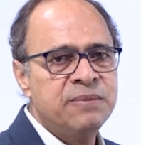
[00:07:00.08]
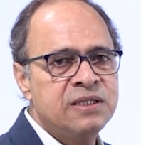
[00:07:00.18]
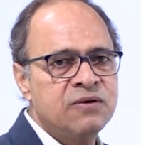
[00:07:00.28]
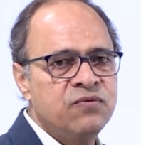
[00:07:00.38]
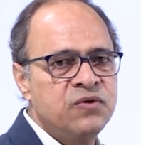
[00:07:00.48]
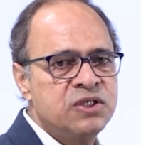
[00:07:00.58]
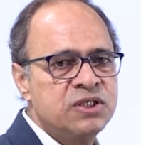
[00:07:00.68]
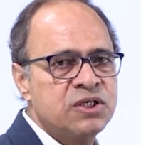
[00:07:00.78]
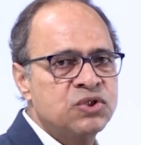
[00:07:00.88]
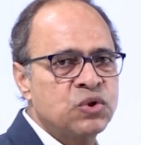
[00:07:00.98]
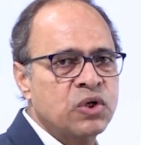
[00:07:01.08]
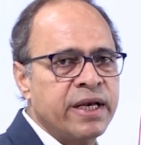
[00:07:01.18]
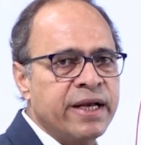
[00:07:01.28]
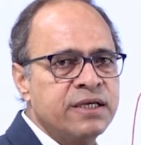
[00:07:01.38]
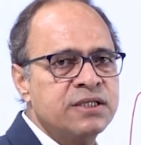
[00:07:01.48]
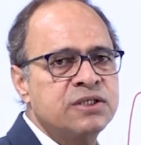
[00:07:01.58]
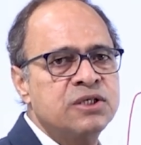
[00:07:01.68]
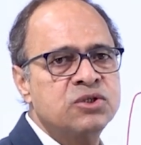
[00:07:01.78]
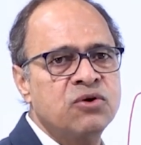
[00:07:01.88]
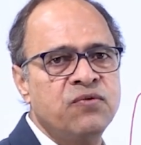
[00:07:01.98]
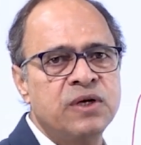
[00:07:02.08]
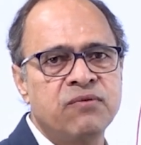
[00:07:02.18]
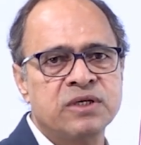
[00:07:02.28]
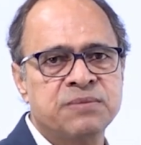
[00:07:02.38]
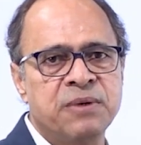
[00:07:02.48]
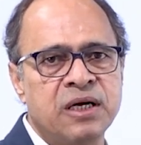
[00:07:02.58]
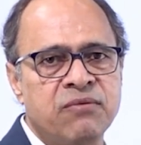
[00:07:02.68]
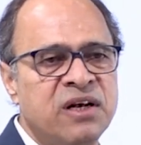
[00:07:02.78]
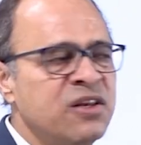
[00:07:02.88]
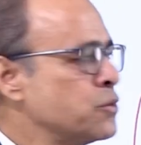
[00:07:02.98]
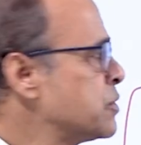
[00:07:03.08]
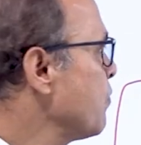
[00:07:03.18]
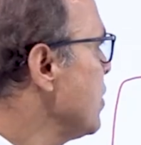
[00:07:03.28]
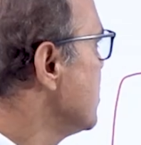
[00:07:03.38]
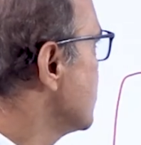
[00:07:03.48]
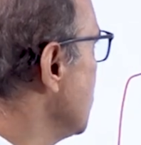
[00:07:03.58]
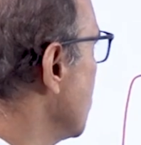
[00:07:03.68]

be the features or characteristics of investment avenues? So you